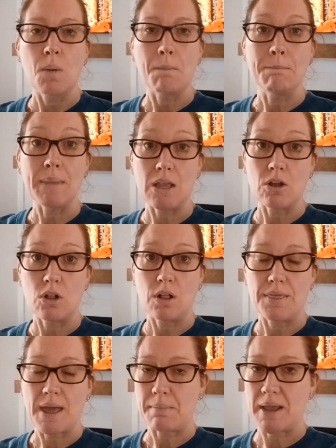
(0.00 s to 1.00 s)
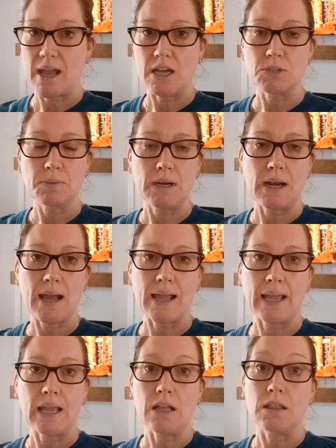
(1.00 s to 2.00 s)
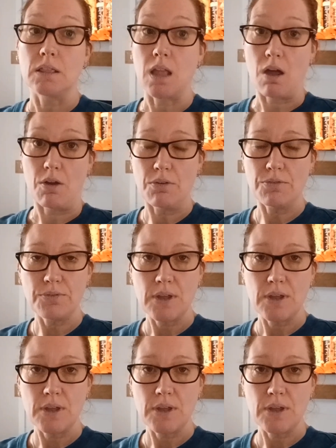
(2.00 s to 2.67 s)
meal that my husband and I love.